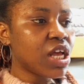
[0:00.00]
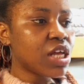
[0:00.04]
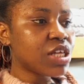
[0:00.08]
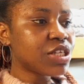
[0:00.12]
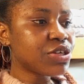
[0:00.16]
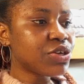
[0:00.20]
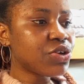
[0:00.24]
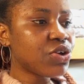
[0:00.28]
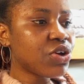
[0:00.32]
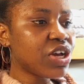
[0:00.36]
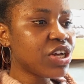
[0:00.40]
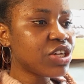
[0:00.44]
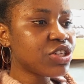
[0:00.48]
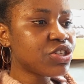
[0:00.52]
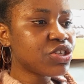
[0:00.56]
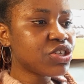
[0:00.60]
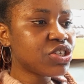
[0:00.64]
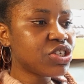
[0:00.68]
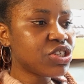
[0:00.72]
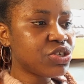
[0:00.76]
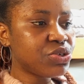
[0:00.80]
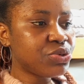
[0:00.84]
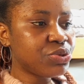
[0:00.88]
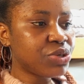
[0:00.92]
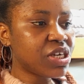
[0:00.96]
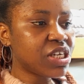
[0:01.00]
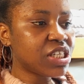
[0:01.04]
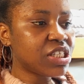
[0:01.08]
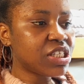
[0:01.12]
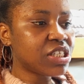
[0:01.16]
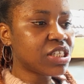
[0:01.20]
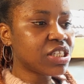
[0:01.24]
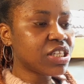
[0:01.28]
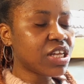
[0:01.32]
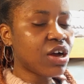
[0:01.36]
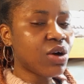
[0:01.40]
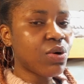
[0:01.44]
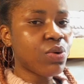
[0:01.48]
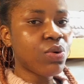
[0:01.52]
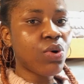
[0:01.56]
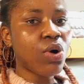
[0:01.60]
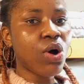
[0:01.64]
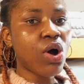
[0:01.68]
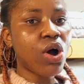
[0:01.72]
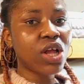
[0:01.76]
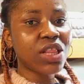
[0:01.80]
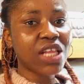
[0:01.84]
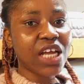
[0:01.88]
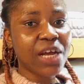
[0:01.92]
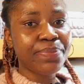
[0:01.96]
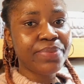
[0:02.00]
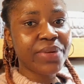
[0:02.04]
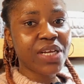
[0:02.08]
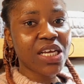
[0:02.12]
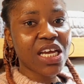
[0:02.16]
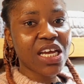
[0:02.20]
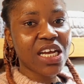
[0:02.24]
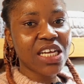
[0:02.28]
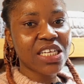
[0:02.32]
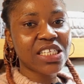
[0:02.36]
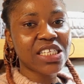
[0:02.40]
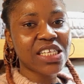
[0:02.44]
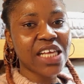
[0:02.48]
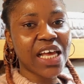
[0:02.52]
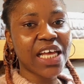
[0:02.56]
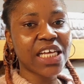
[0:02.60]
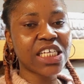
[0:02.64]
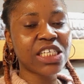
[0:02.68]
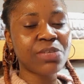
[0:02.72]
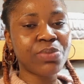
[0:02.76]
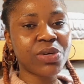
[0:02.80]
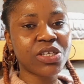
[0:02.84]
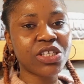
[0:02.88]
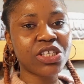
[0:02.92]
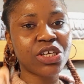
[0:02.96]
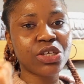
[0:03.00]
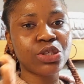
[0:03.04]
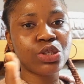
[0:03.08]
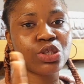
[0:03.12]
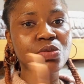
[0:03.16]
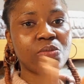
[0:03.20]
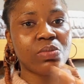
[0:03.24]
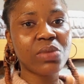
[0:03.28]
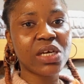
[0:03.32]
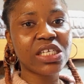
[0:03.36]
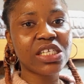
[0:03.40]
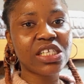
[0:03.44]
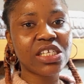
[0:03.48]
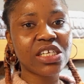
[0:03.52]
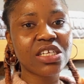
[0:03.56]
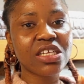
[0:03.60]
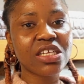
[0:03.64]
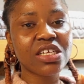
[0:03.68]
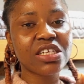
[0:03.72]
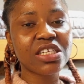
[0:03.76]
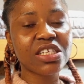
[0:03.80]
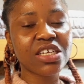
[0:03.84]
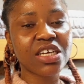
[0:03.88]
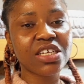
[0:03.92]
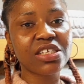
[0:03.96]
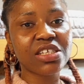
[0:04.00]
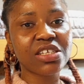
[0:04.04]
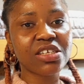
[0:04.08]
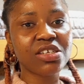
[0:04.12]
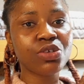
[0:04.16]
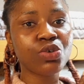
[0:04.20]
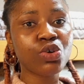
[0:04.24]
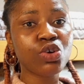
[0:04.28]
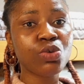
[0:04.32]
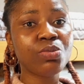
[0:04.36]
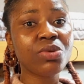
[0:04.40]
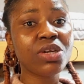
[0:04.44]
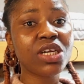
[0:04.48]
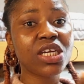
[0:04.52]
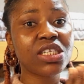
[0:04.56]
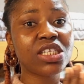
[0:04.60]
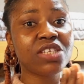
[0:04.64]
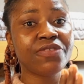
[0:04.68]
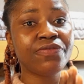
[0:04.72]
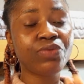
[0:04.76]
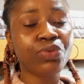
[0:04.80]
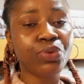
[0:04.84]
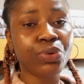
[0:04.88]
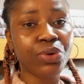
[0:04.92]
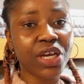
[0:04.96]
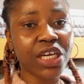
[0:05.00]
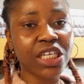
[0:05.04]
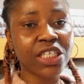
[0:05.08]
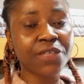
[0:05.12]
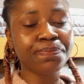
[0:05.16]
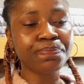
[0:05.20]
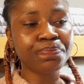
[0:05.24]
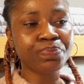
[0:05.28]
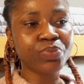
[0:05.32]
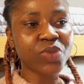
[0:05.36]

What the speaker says: So going to the grades now, all applicants are expected to maintain a certain cumulative grade